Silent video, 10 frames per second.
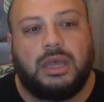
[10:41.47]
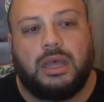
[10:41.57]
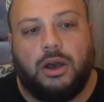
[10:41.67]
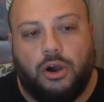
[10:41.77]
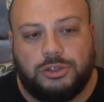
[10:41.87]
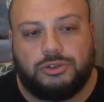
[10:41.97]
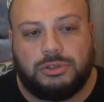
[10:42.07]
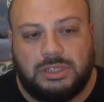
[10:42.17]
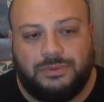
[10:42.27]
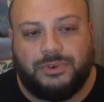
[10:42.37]
archery,
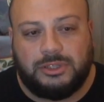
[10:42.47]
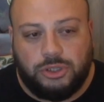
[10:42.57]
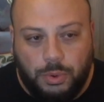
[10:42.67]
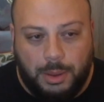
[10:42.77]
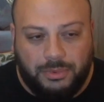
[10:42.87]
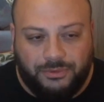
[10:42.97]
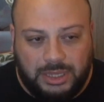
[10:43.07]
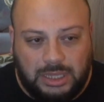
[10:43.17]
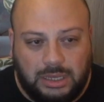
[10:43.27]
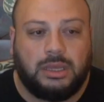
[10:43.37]
defense, 2-weapon
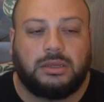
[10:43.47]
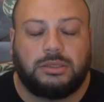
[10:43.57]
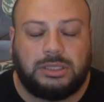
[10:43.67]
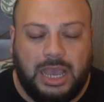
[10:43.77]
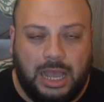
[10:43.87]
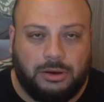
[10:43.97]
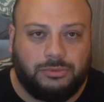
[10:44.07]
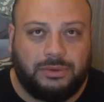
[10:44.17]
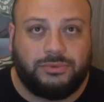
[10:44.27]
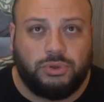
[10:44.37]
fighting. They got rid
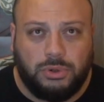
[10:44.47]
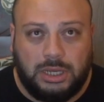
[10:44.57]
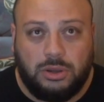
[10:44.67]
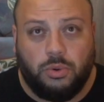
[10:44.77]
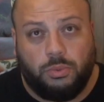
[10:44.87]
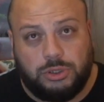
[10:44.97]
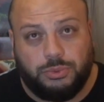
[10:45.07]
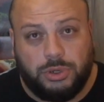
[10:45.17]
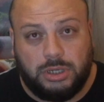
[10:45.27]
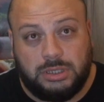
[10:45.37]
of dueling, which
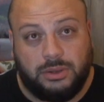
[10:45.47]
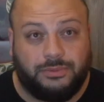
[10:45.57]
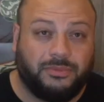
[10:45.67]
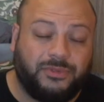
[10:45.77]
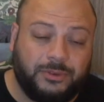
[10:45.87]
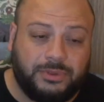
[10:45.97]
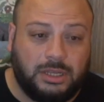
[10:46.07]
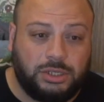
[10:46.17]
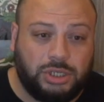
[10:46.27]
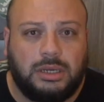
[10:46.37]
was from 5th
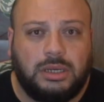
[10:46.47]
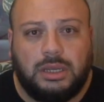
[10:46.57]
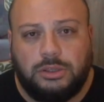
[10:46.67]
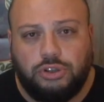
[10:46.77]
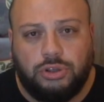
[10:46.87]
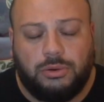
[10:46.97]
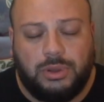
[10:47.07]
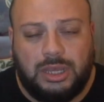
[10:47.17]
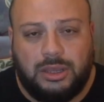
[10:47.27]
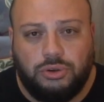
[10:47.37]
edition. You know,
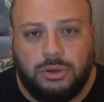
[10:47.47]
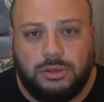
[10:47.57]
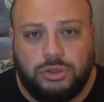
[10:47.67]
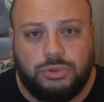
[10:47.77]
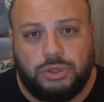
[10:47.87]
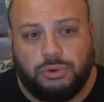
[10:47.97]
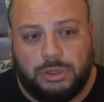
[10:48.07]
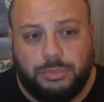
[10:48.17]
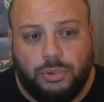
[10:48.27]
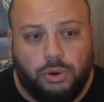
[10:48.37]
you could do sword
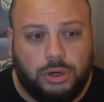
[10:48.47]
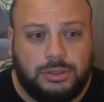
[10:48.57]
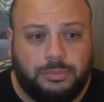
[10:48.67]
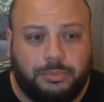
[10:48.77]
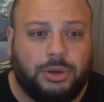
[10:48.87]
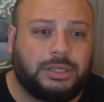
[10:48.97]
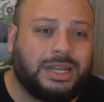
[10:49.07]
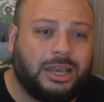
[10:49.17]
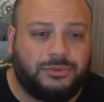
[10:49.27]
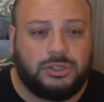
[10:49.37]
and board, but
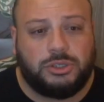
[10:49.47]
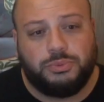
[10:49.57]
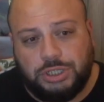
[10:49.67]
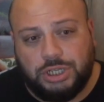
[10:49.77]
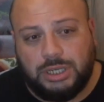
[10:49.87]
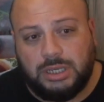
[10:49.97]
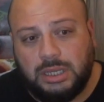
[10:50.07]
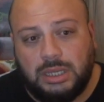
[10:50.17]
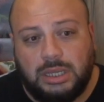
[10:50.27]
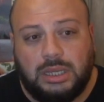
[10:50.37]
now if you're switching
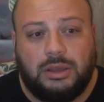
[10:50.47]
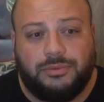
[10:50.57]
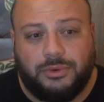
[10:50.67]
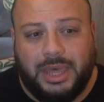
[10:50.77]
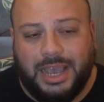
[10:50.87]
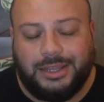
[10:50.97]
from that,